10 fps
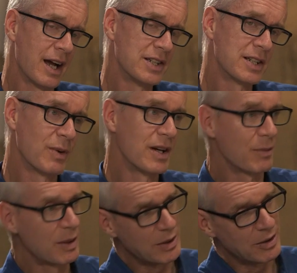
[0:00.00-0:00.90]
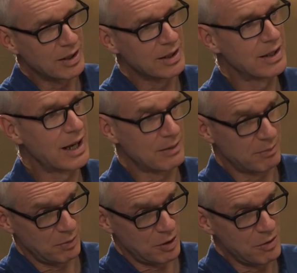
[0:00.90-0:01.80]
I just wonder, when we look at
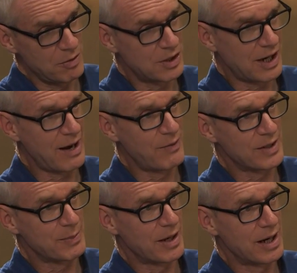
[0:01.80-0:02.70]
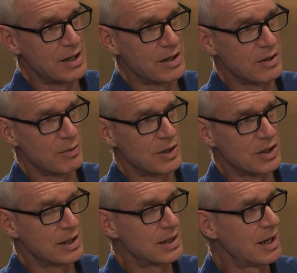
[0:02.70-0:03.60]
that huge canvas behind you,
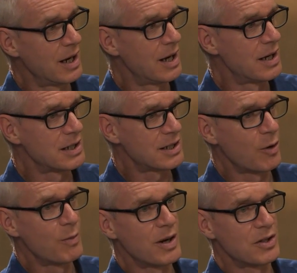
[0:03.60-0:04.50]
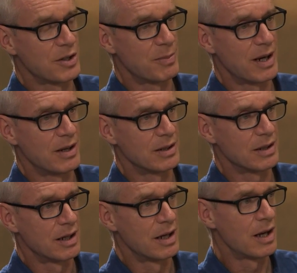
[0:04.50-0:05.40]
which is so much about